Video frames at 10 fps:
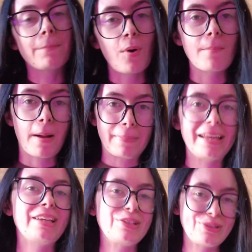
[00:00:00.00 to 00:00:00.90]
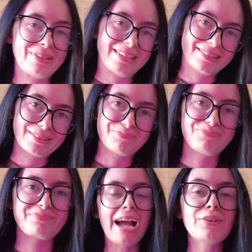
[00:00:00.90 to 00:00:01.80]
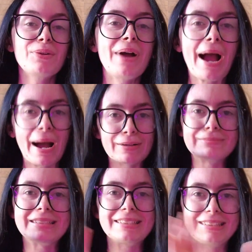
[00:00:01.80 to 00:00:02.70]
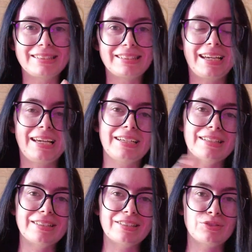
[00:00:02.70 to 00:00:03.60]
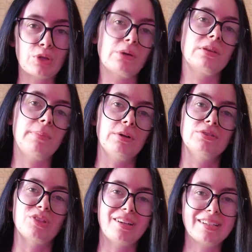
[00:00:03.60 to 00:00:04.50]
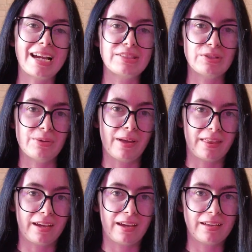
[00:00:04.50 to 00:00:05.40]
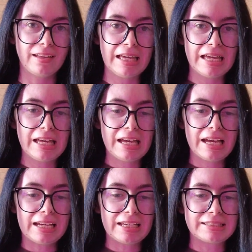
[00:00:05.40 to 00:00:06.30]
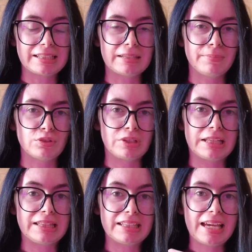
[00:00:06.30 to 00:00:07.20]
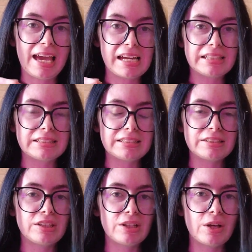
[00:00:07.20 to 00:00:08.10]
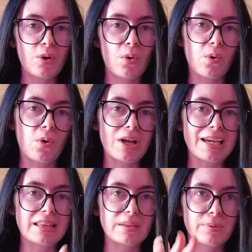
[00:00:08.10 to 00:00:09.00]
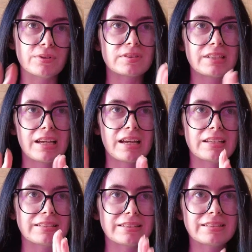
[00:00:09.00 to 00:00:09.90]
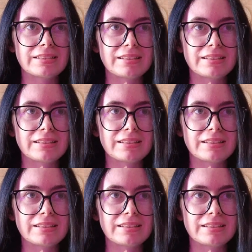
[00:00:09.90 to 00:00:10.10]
But my main issue is, I don't know how I'm going to like sew the bows on. I don't know whether it's going to be done at the end or in the process.